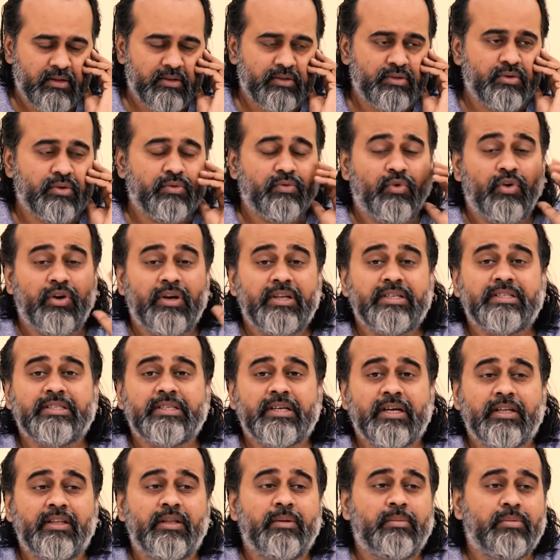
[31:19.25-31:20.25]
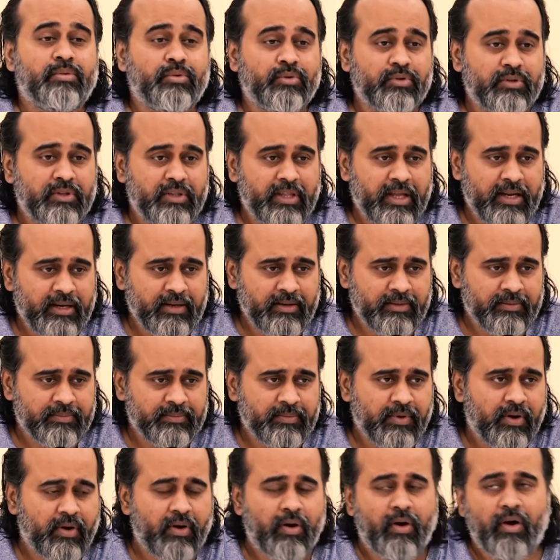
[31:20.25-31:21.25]
So, what is adhibhut then?
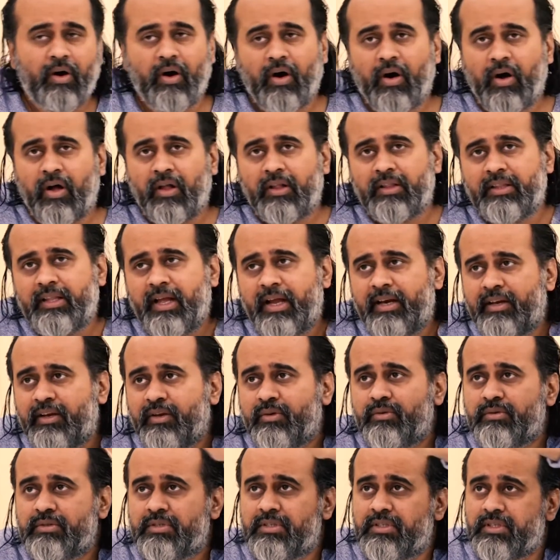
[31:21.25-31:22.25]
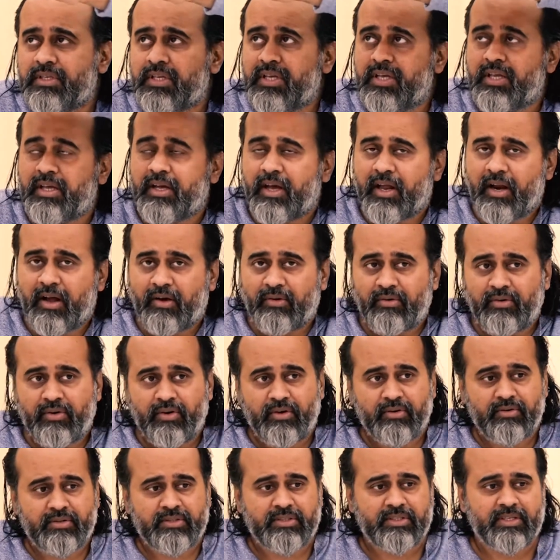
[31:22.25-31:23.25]
All that you see around
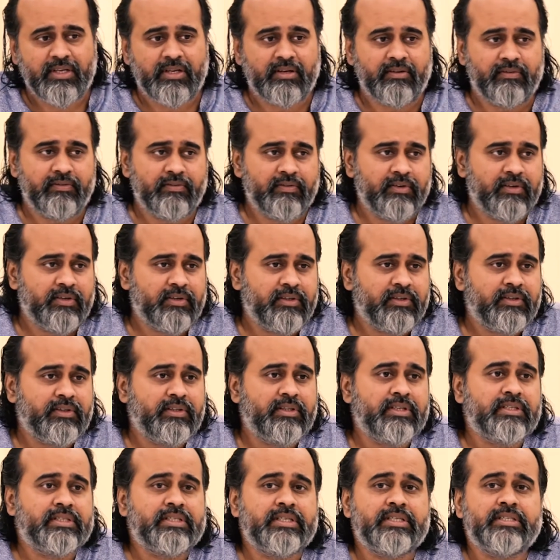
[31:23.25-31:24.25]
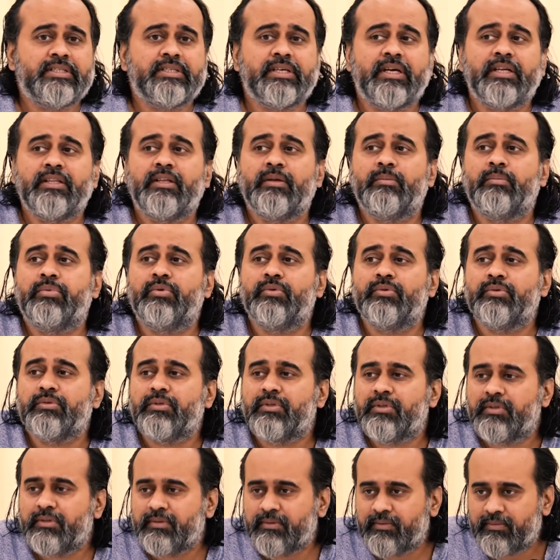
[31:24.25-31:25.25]
yourself, this is
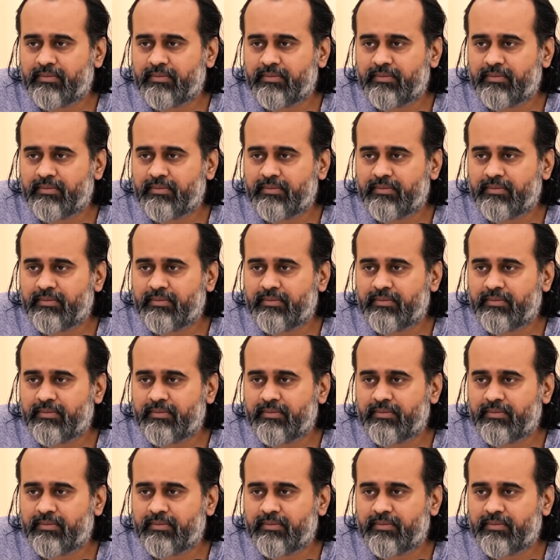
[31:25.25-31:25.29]
adhibhut.